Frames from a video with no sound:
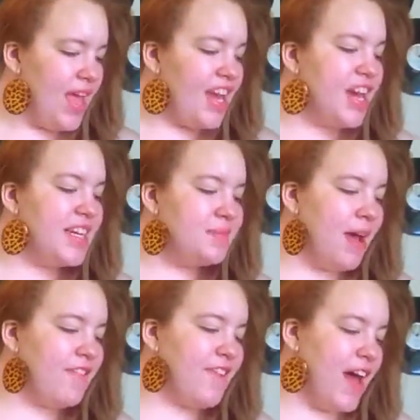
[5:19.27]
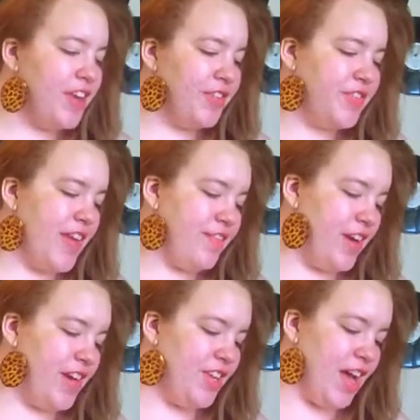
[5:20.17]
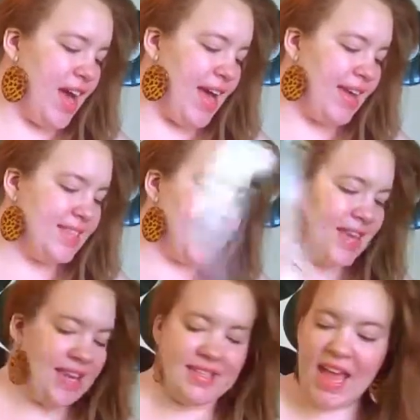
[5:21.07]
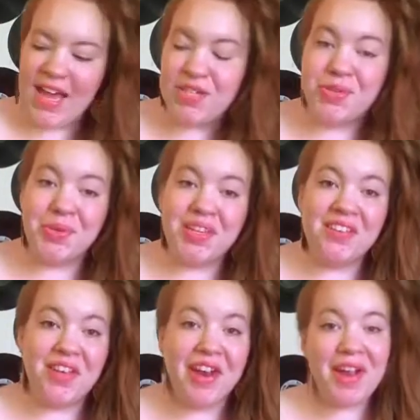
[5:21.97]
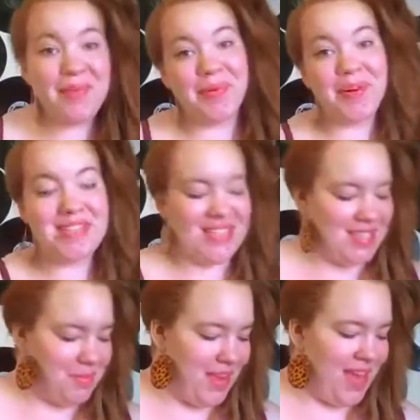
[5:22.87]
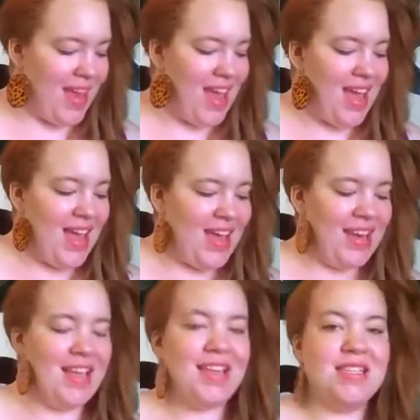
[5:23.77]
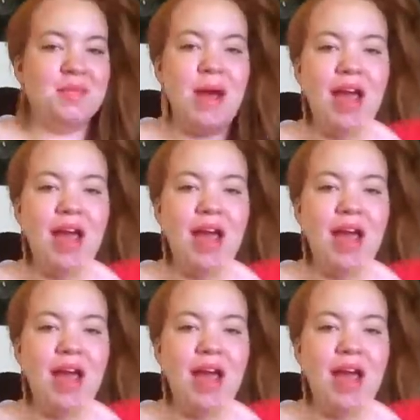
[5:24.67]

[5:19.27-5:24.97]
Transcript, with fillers: Here is my final favorite, you guys. It is actually very important to me. It is